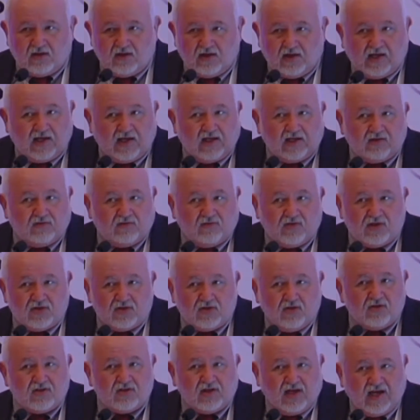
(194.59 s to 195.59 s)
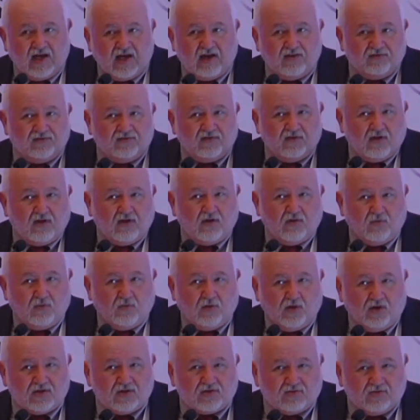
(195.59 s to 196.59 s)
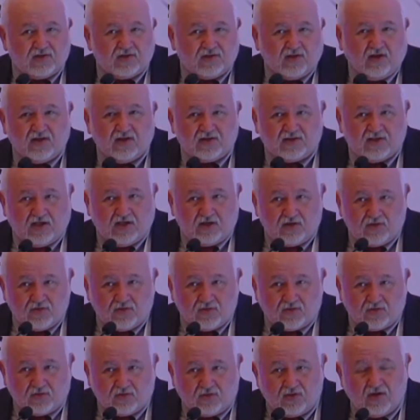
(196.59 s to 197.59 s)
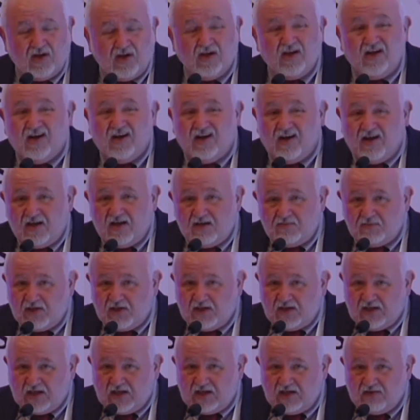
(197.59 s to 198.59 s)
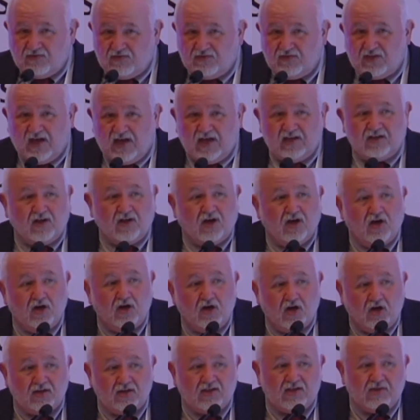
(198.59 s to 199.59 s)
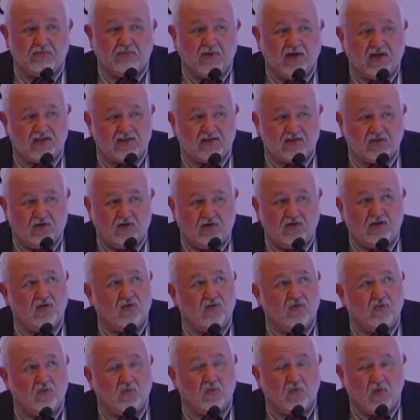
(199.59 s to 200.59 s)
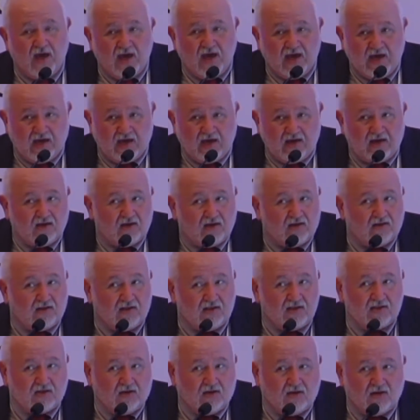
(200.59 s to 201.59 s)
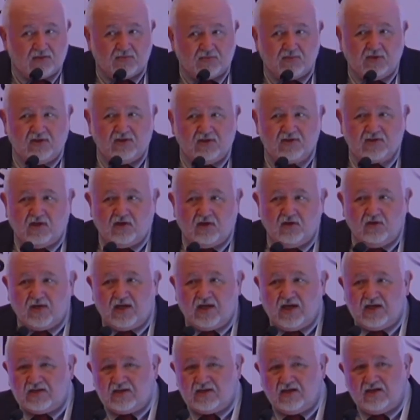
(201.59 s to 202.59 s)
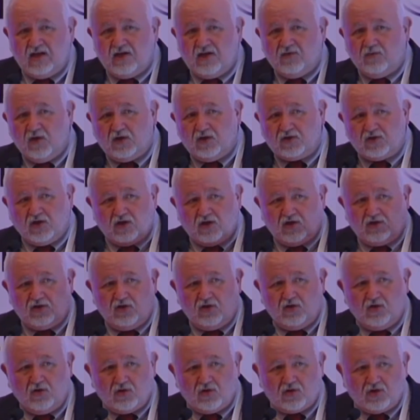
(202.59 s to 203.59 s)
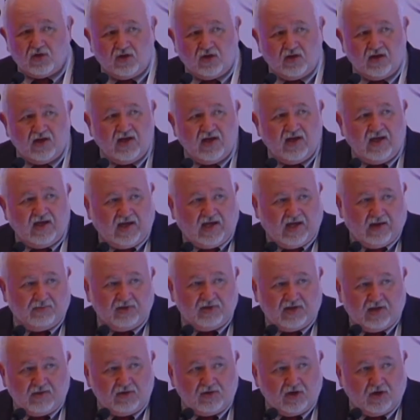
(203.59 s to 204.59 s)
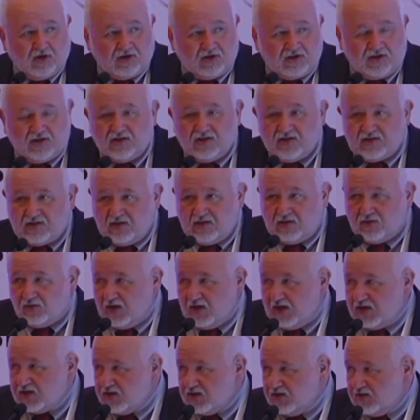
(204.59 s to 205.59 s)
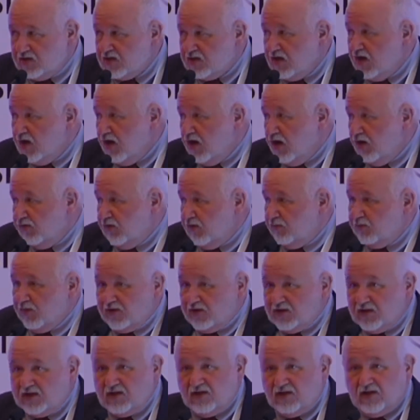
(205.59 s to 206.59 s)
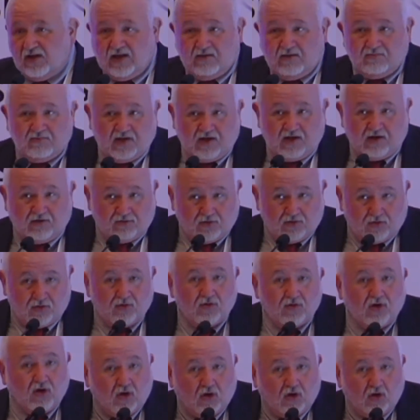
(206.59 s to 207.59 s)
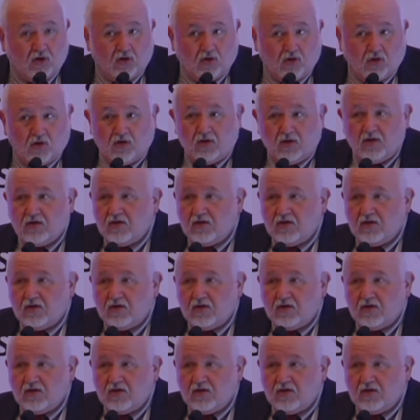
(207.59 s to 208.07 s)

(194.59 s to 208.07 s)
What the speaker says: And we don't have worse results than you do. I believe that a lot depends on where these hospitals are located and what are the local epidemiological situations of the particular MDRO or